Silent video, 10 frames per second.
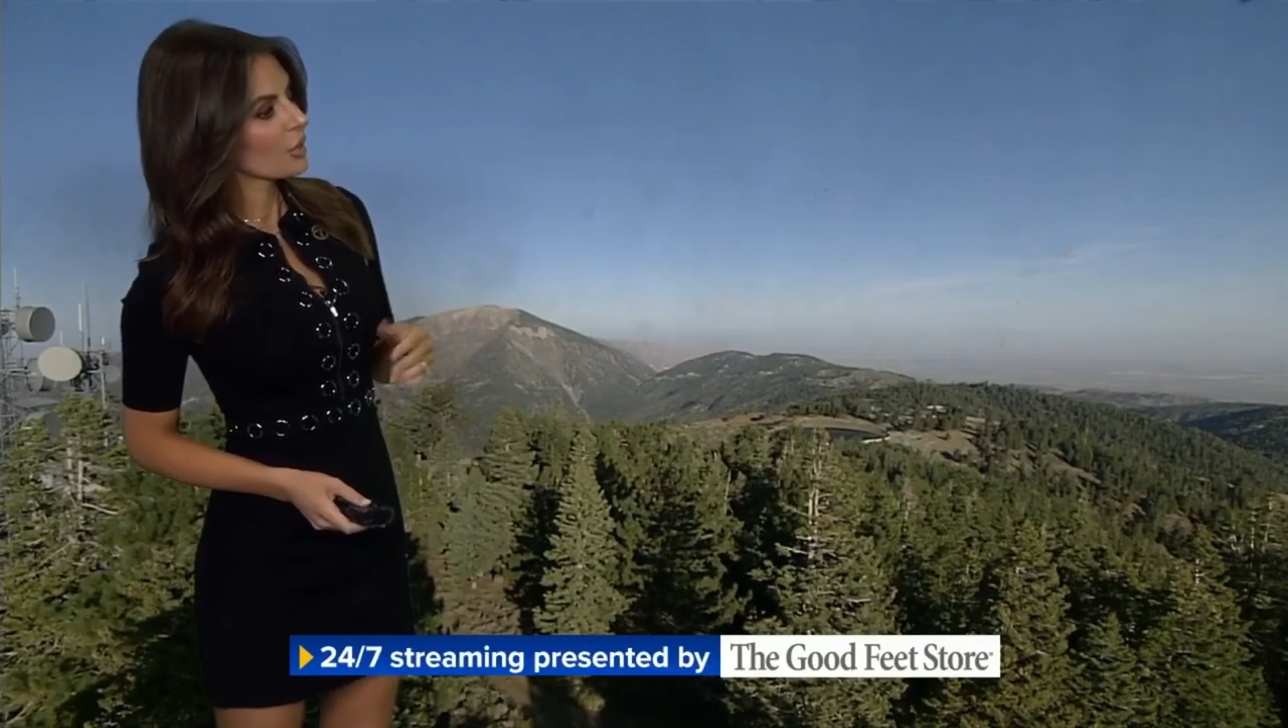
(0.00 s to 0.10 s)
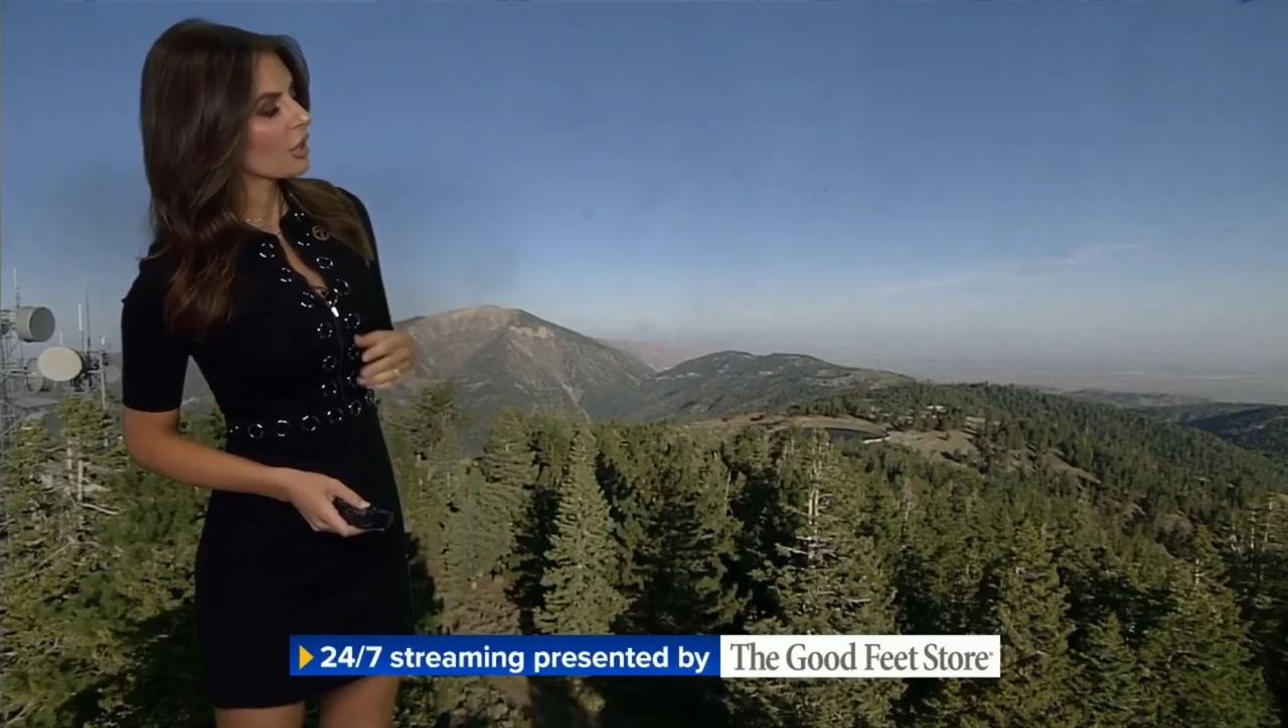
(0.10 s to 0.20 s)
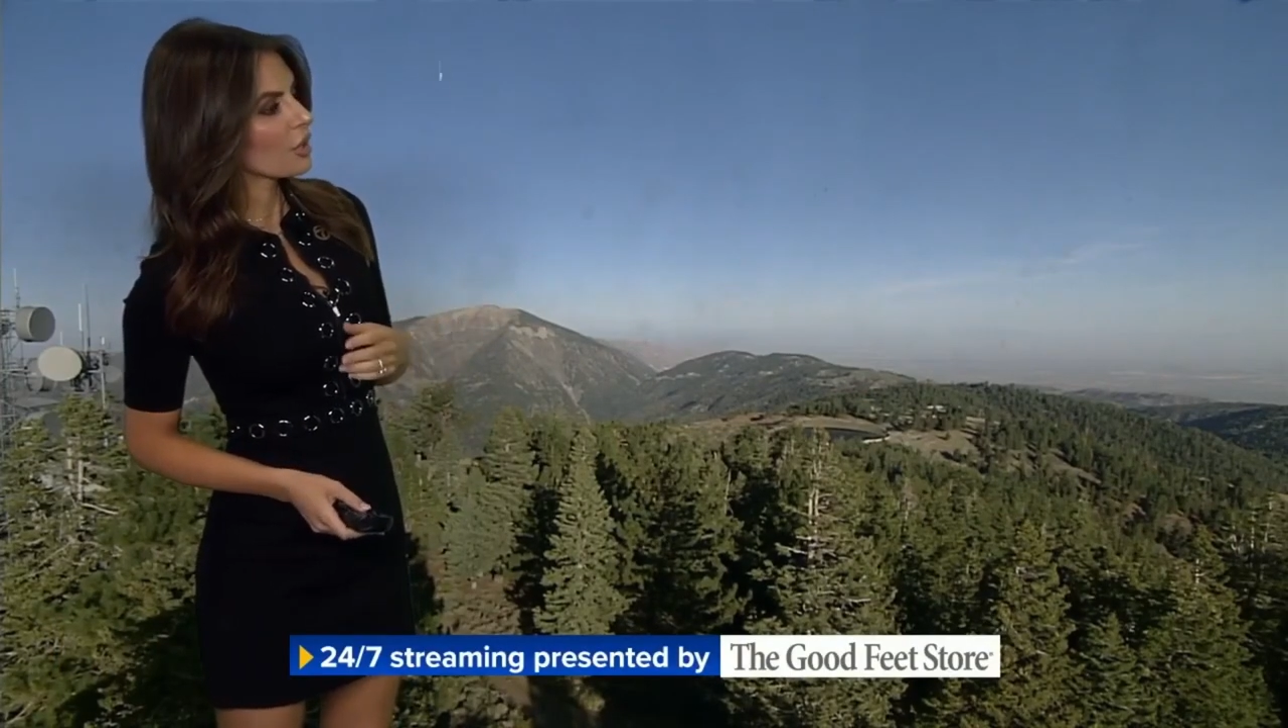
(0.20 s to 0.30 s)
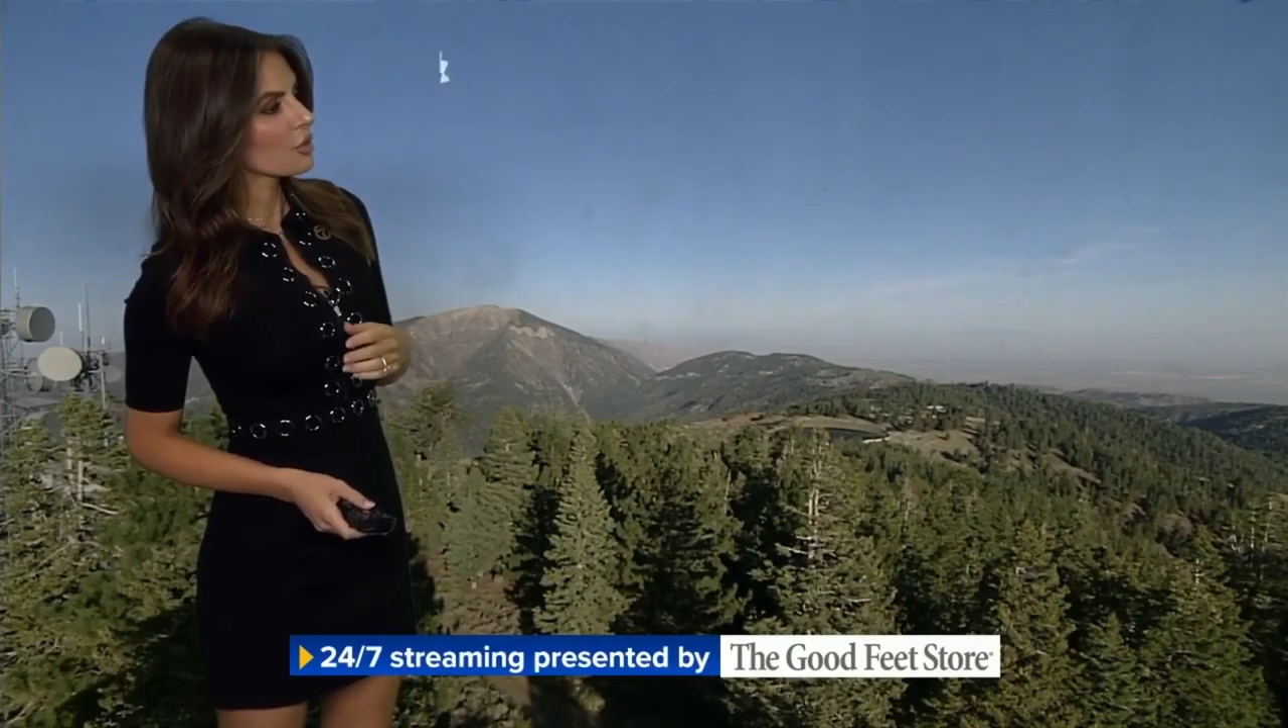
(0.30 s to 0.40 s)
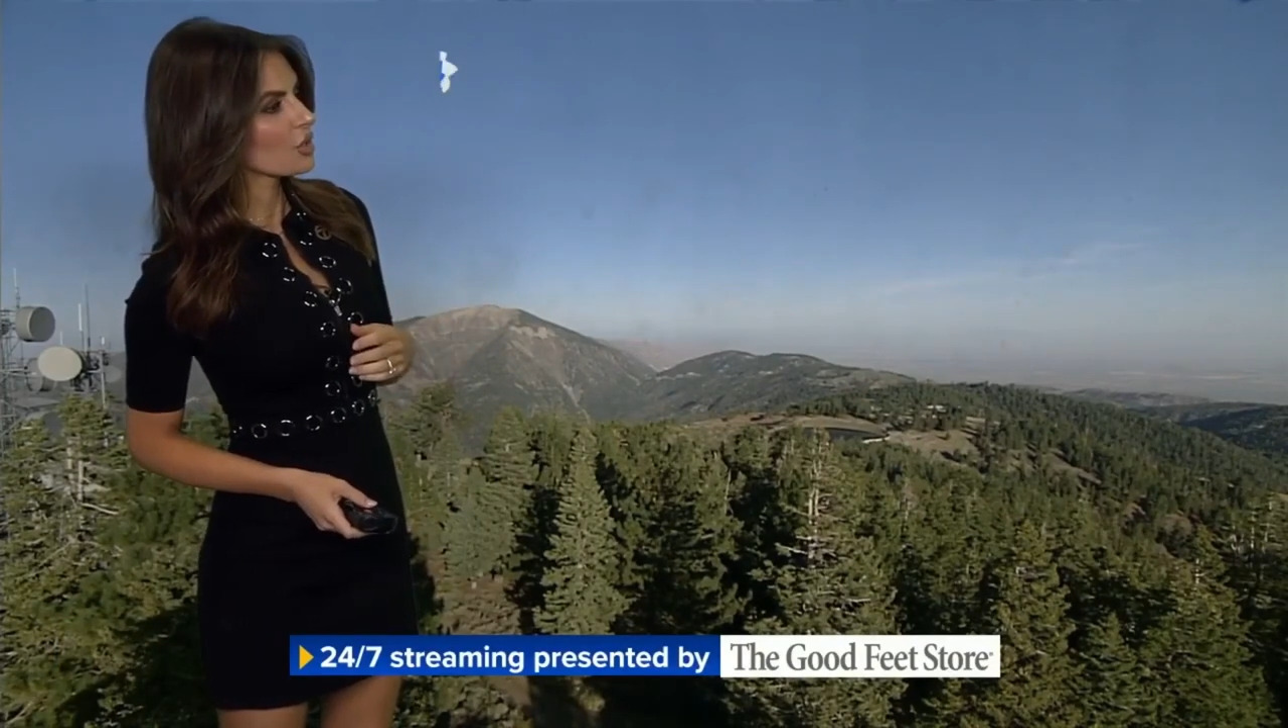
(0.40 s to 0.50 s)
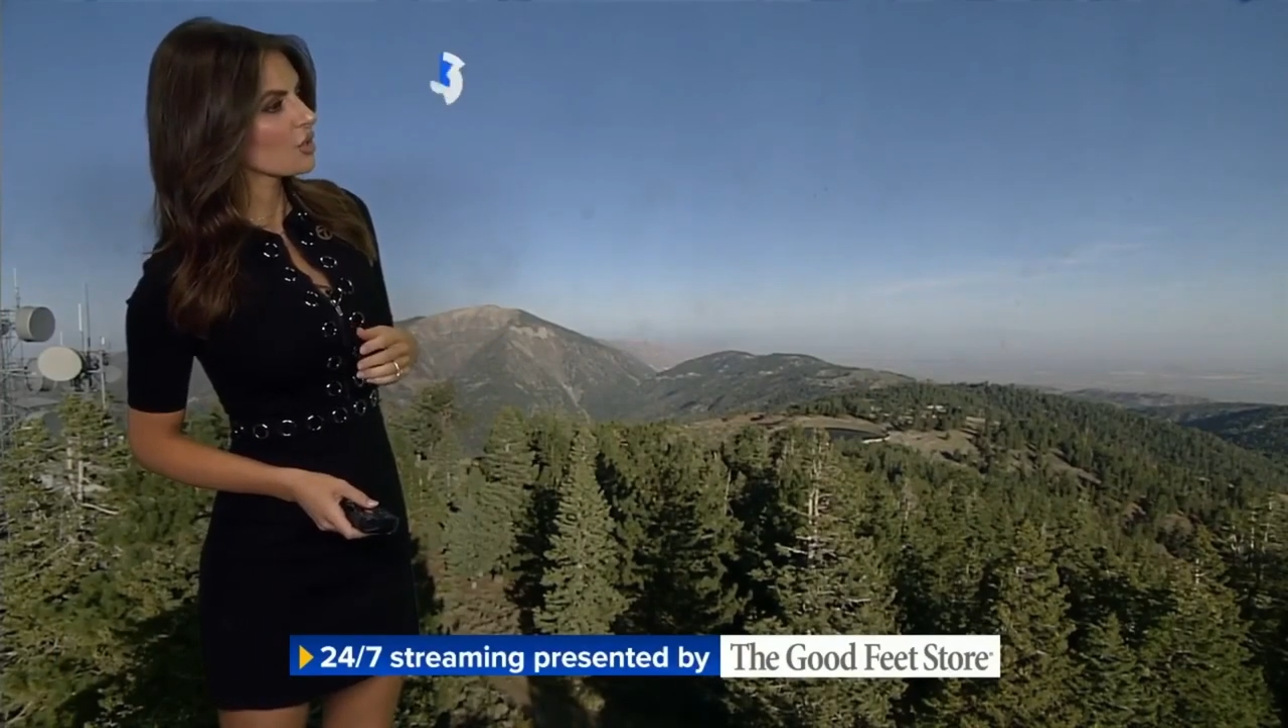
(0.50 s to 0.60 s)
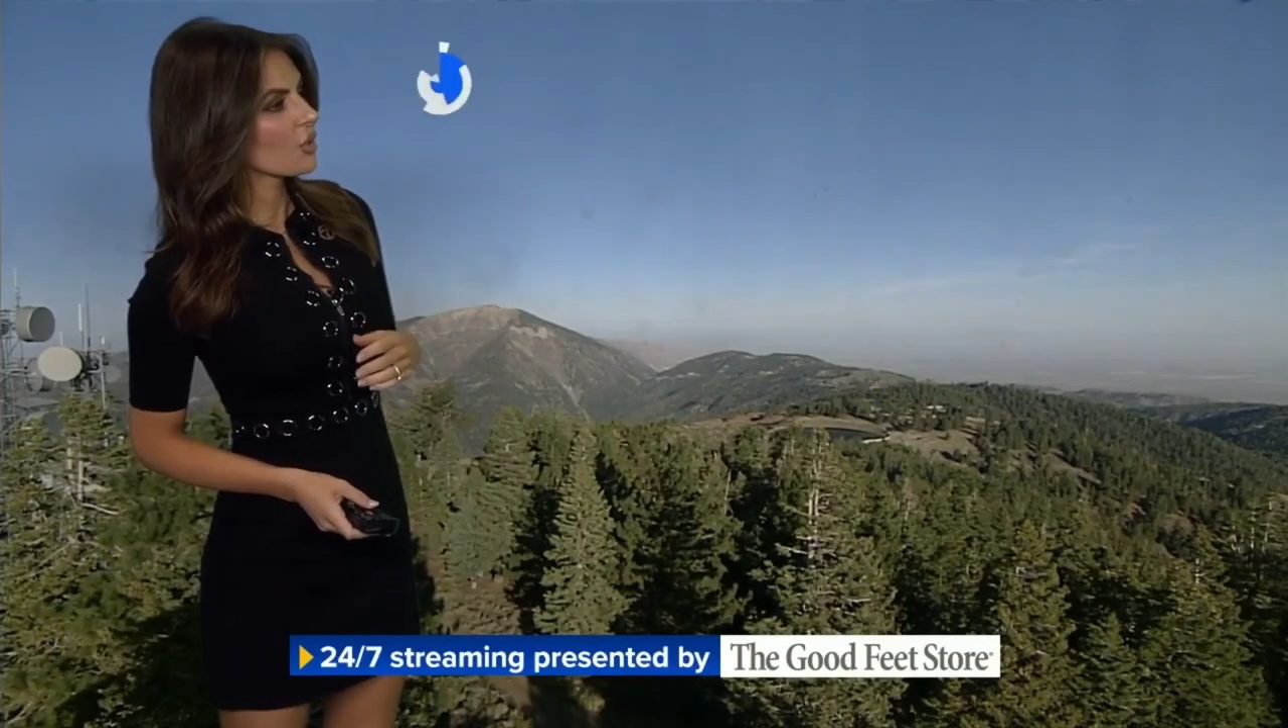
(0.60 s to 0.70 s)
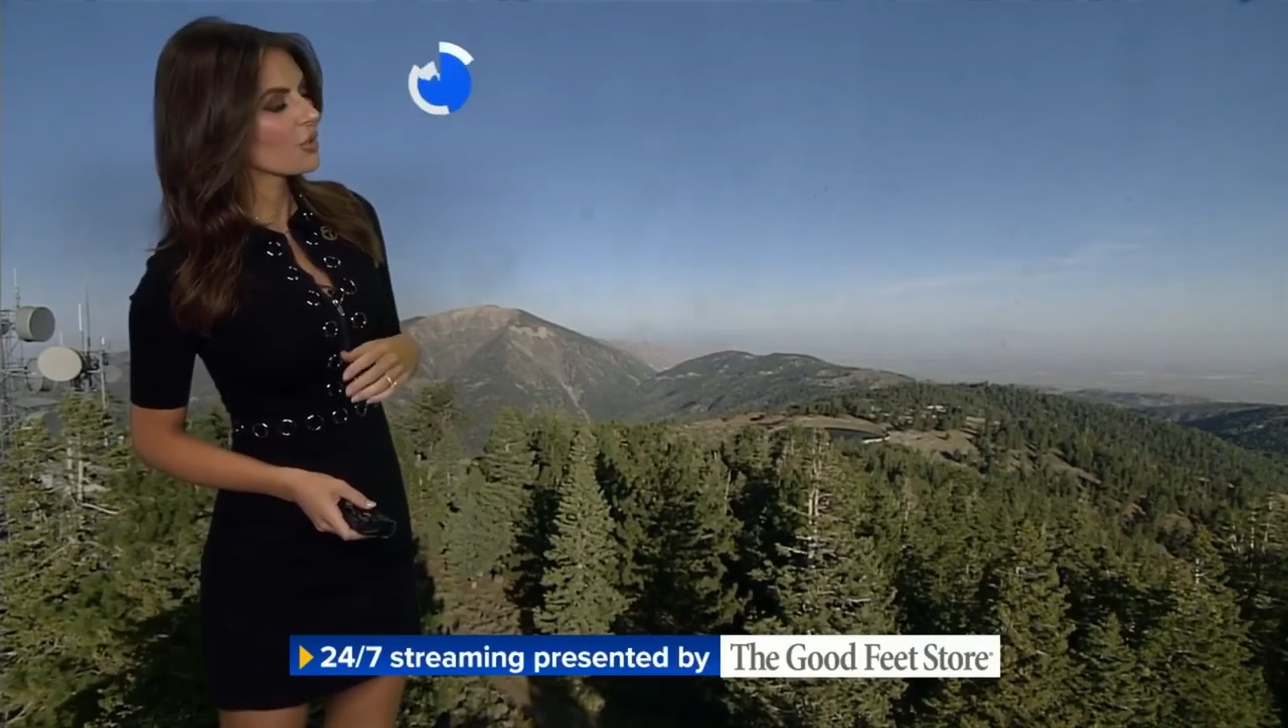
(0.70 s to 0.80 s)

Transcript: close to it.